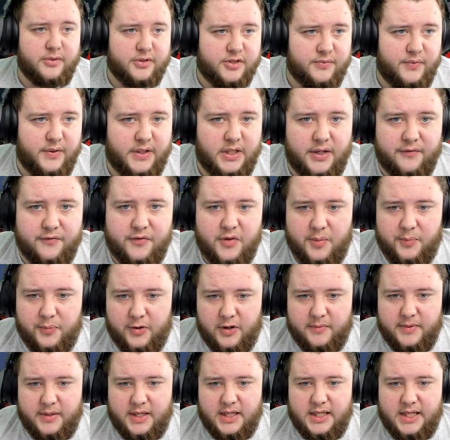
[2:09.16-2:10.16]
have we got for the
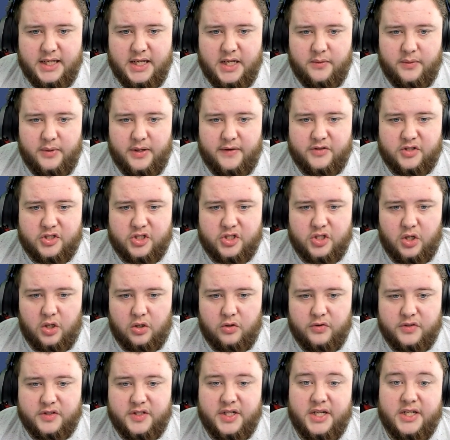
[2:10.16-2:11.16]
Premier League? We have a
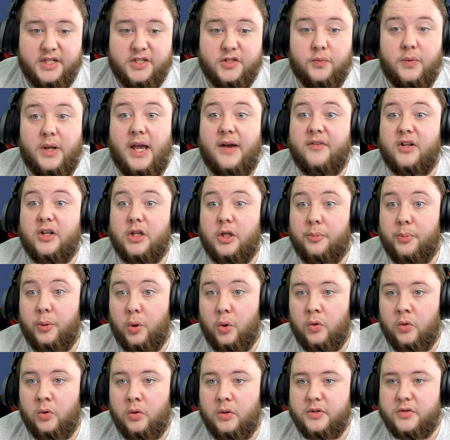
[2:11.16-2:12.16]
Sokratis, we have a
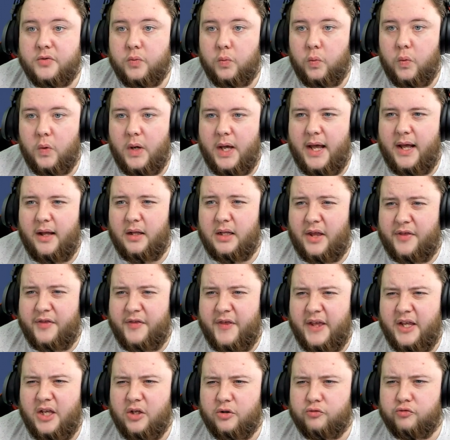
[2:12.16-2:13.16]
Laporte as well. I
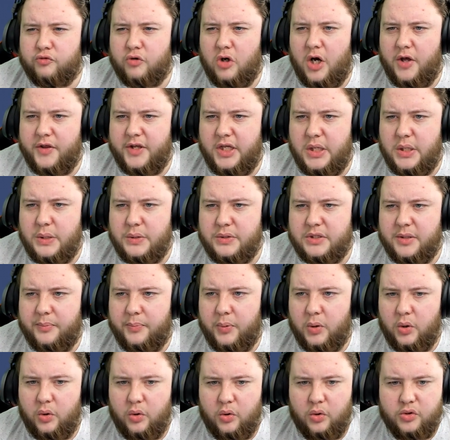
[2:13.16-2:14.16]
think I'd rather use
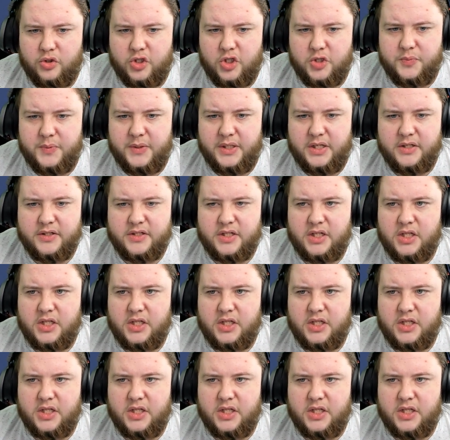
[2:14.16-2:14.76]
Laporte just because I